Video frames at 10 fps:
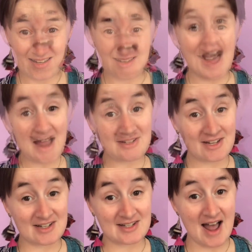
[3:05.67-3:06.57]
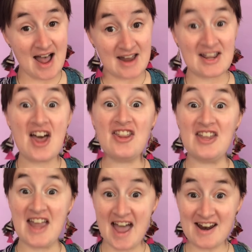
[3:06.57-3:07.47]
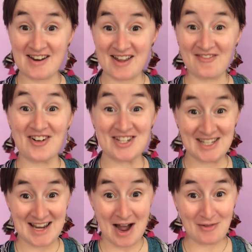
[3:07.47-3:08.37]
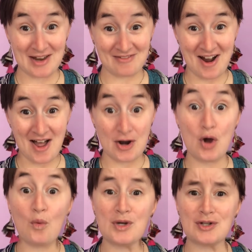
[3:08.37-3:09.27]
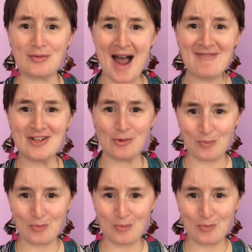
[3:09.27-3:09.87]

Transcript: Acting aside, the editing for See How They Run was crafted